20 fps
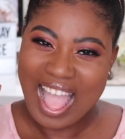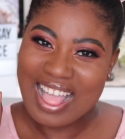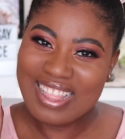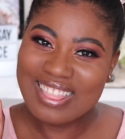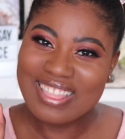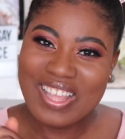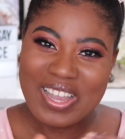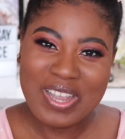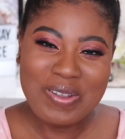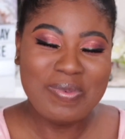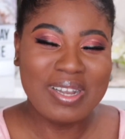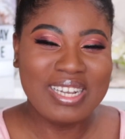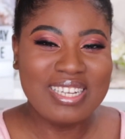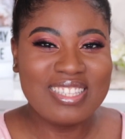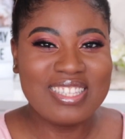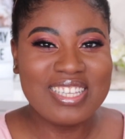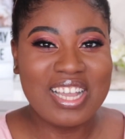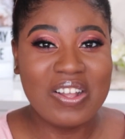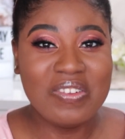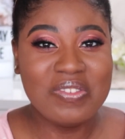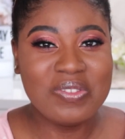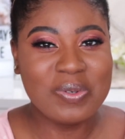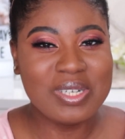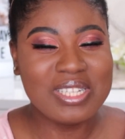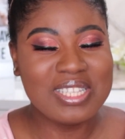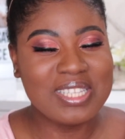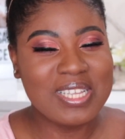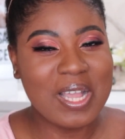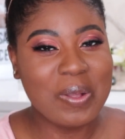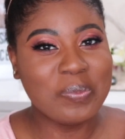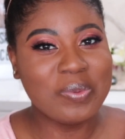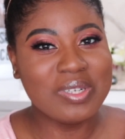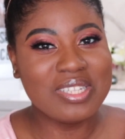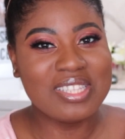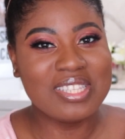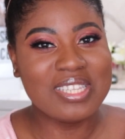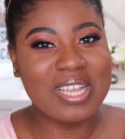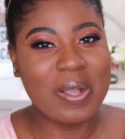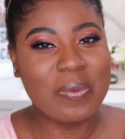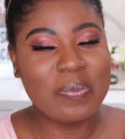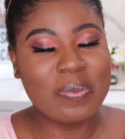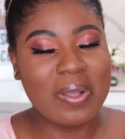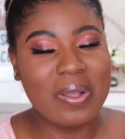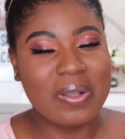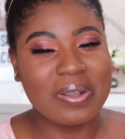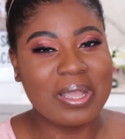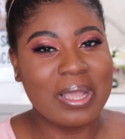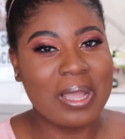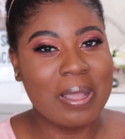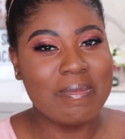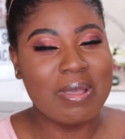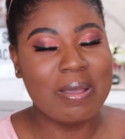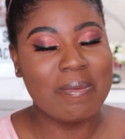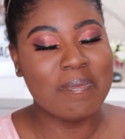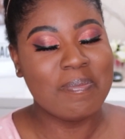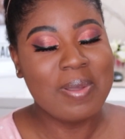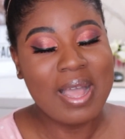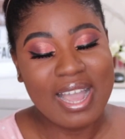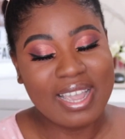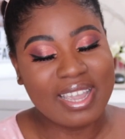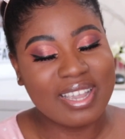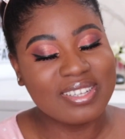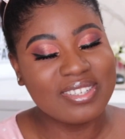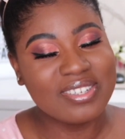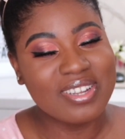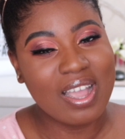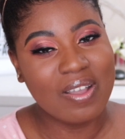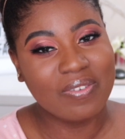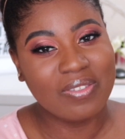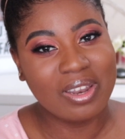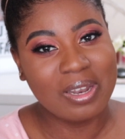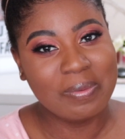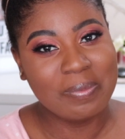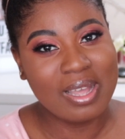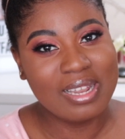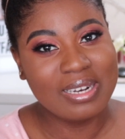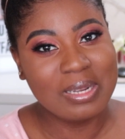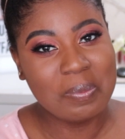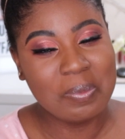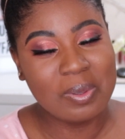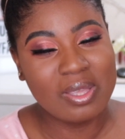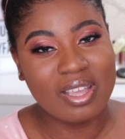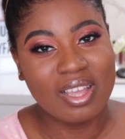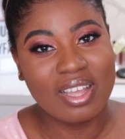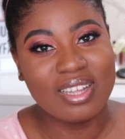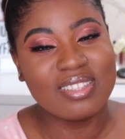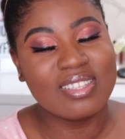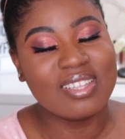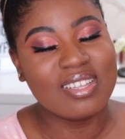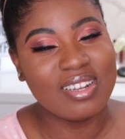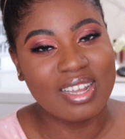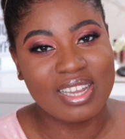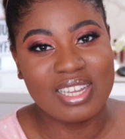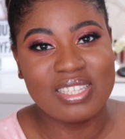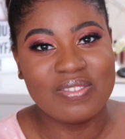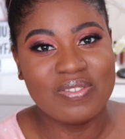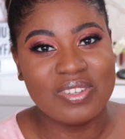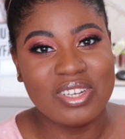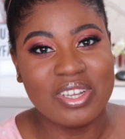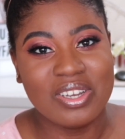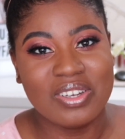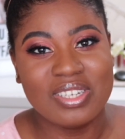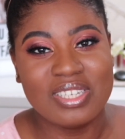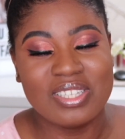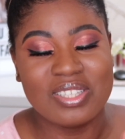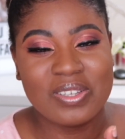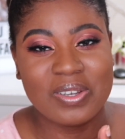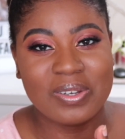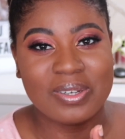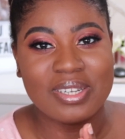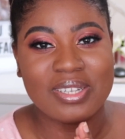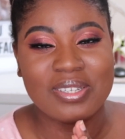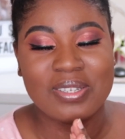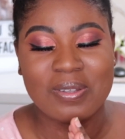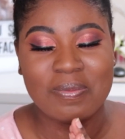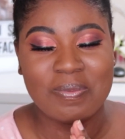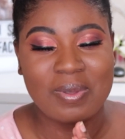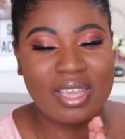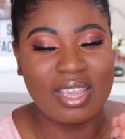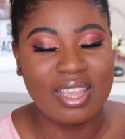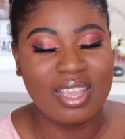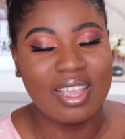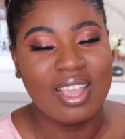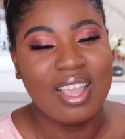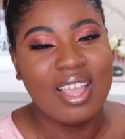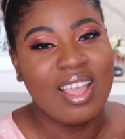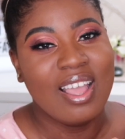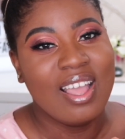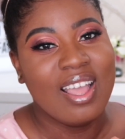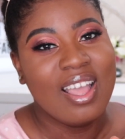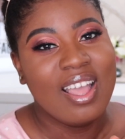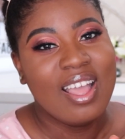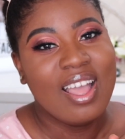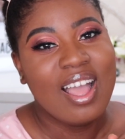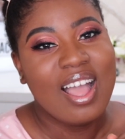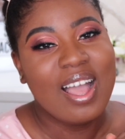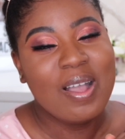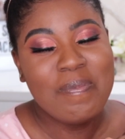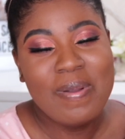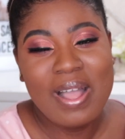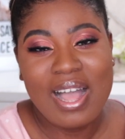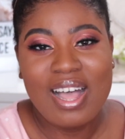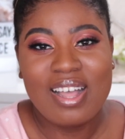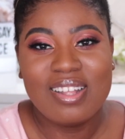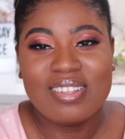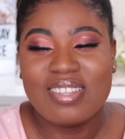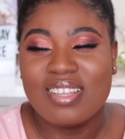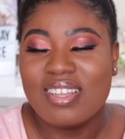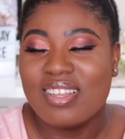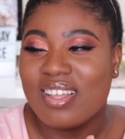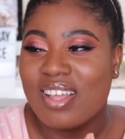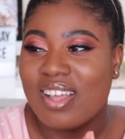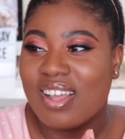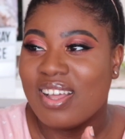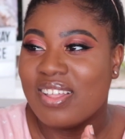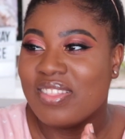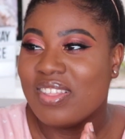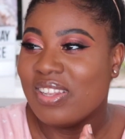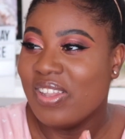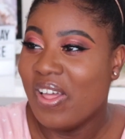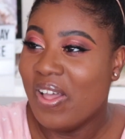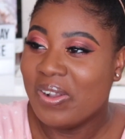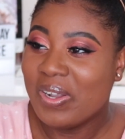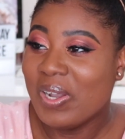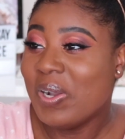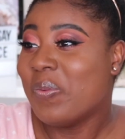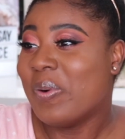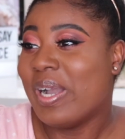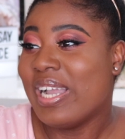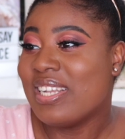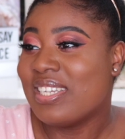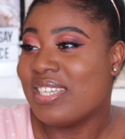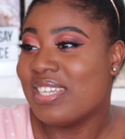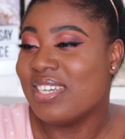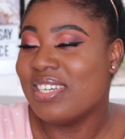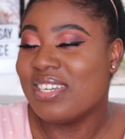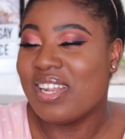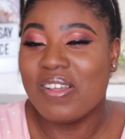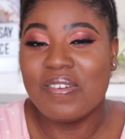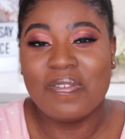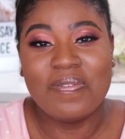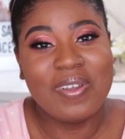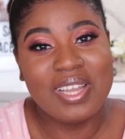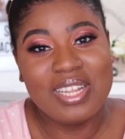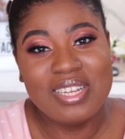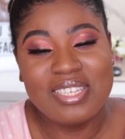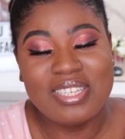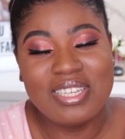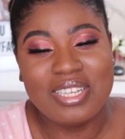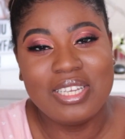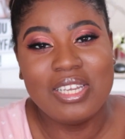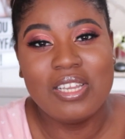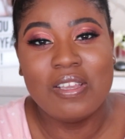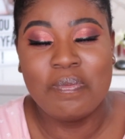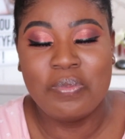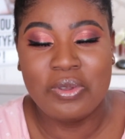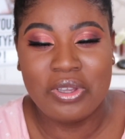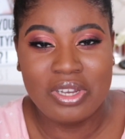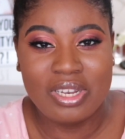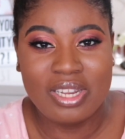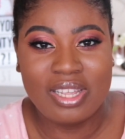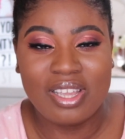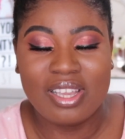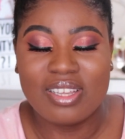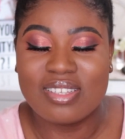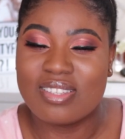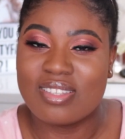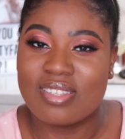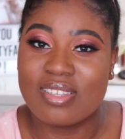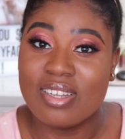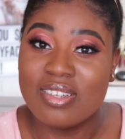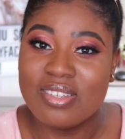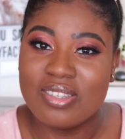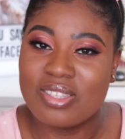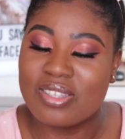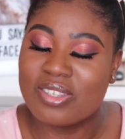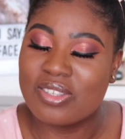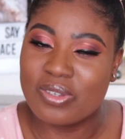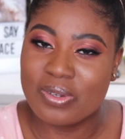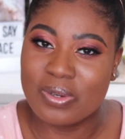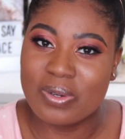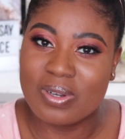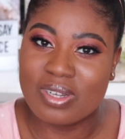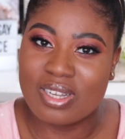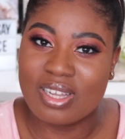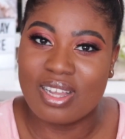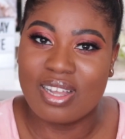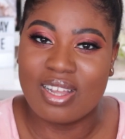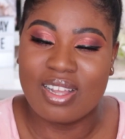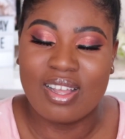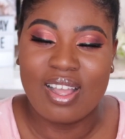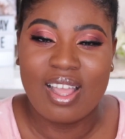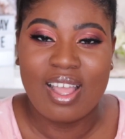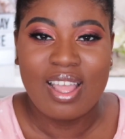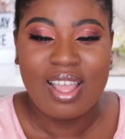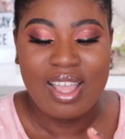Hello my doves, what's up, welcome back to Afrodite by Olympia. Today's video is going to be about the long-awaited Fenty Beauty Sunstalker